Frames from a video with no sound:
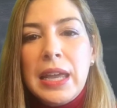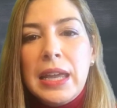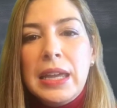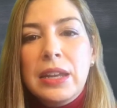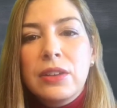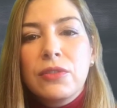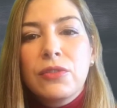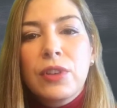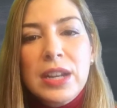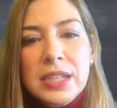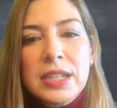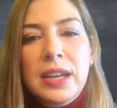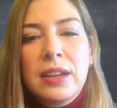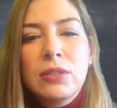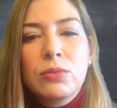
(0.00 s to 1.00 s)
In
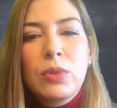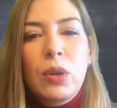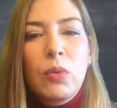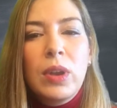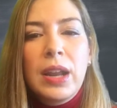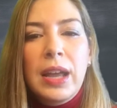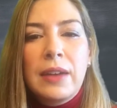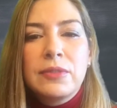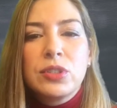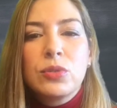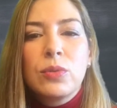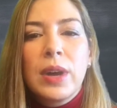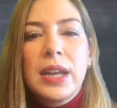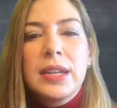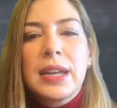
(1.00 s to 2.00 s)
Russia, we will have to
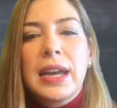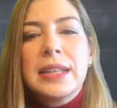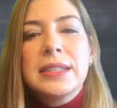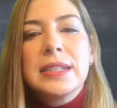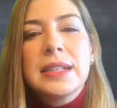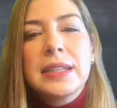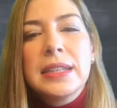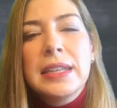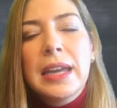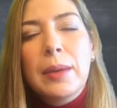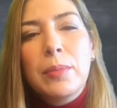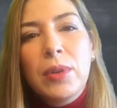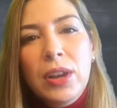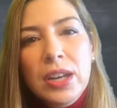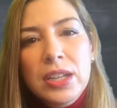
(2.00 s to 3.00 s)
wait until the
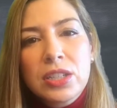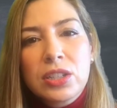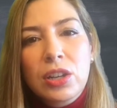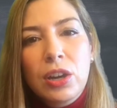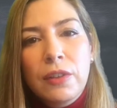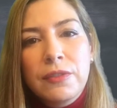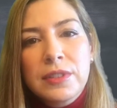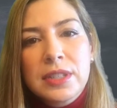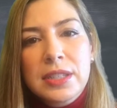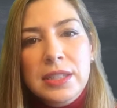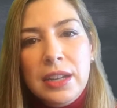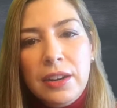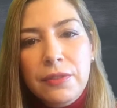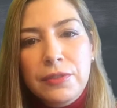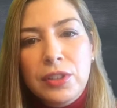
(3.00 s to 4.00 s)
abolition of
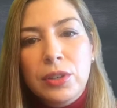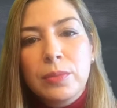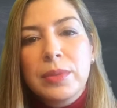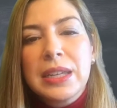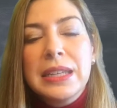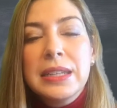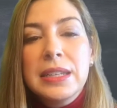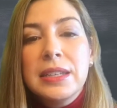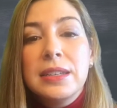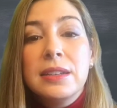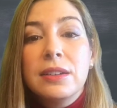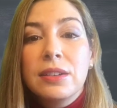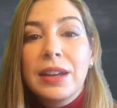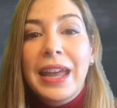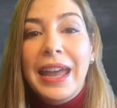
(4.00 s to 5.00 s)
serfdom in the
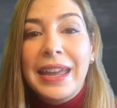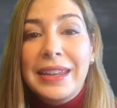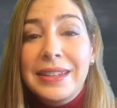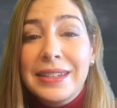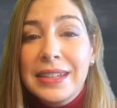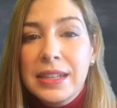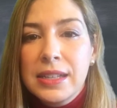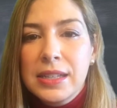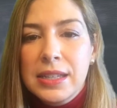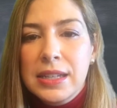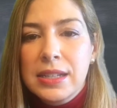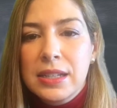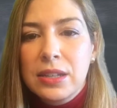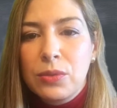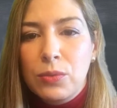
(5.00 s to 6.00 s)
year
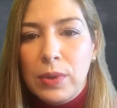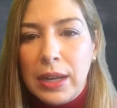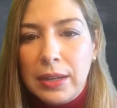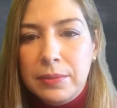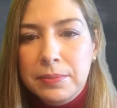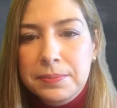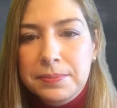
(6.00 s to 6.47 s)
1861.